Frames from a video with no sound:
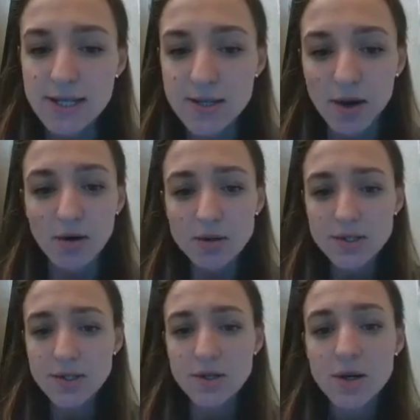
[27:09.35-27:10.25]
the
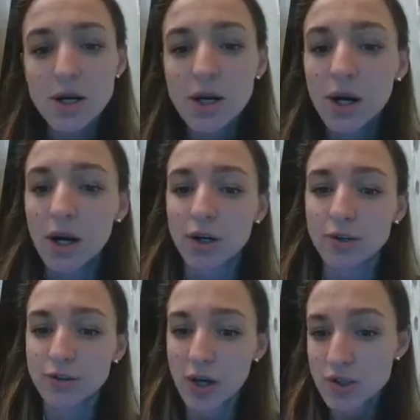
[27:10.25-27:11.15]
author
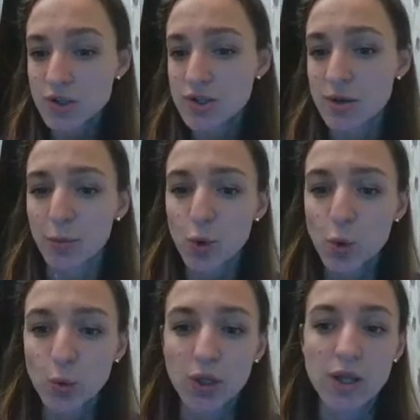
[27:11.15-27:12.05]
touches
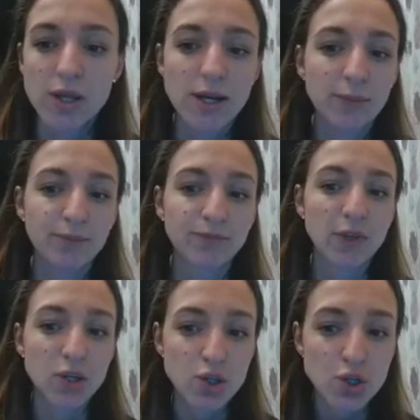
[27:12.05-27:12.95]
upon the
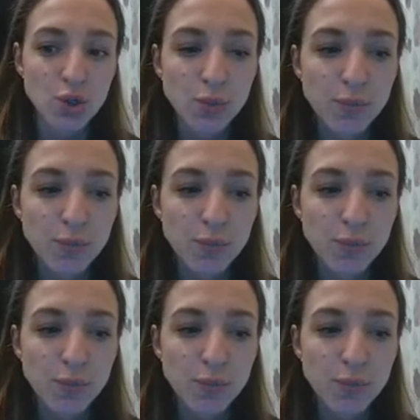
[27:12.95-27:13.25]
issue